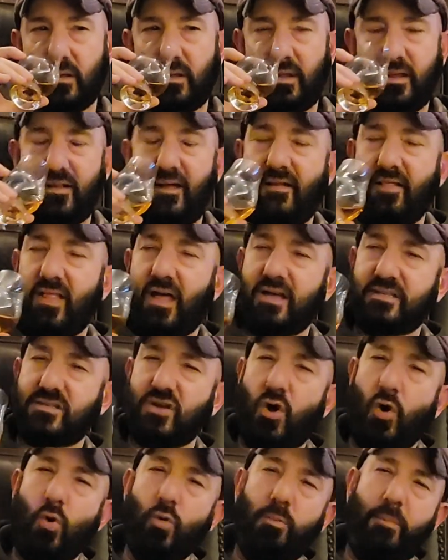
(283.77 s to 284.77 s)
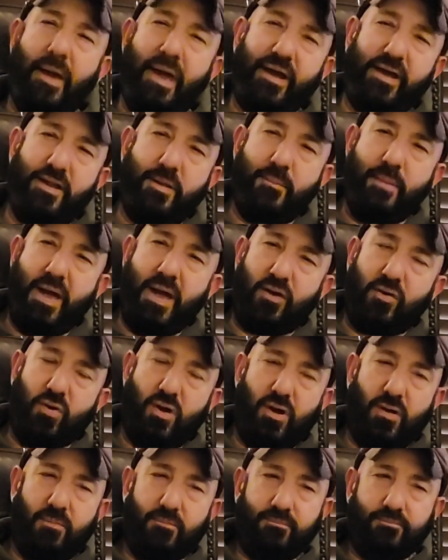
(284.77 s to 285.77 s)
and now lots of oak back in the
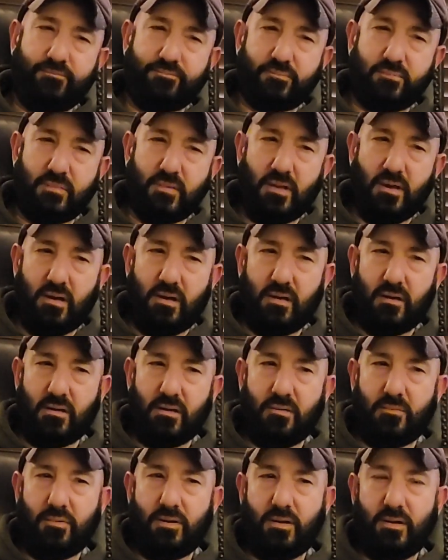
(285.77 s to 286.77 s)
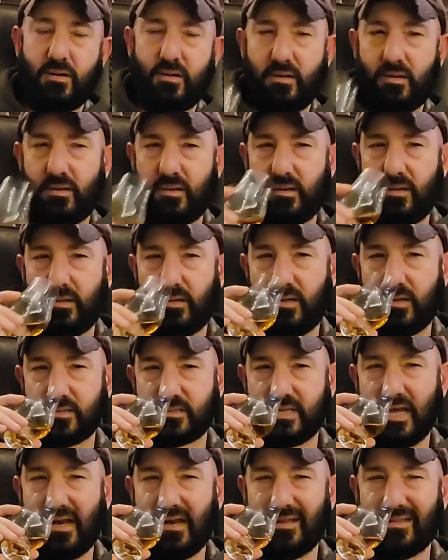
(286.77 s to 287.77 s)
background.
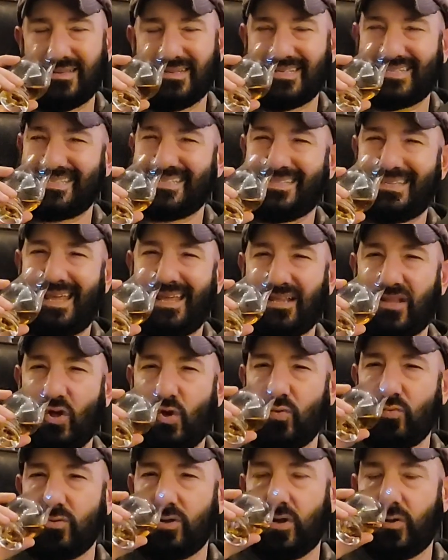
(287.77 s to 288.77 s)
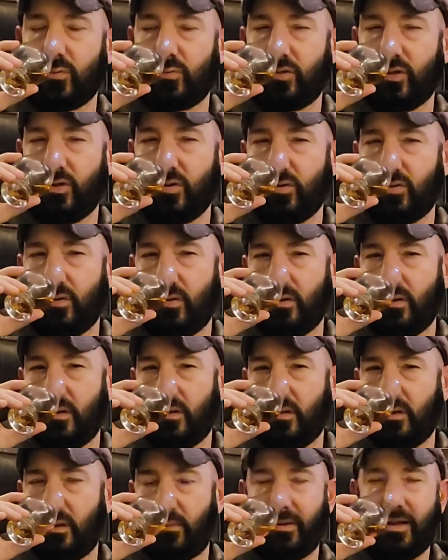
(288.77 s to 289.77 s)
It's got a distinct oak note, though.
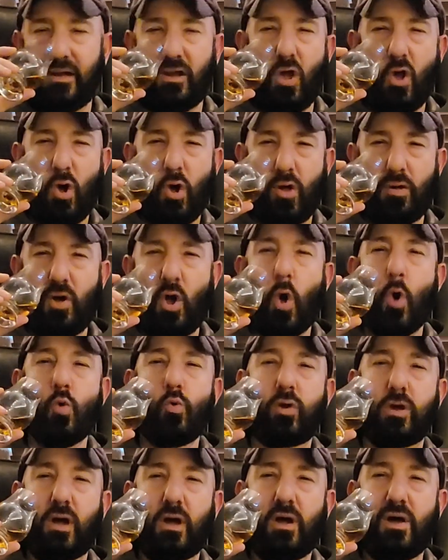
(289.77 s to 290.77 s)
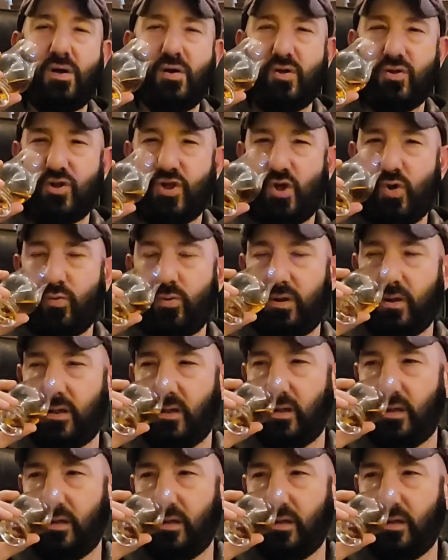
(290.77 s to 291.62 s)
Oak note.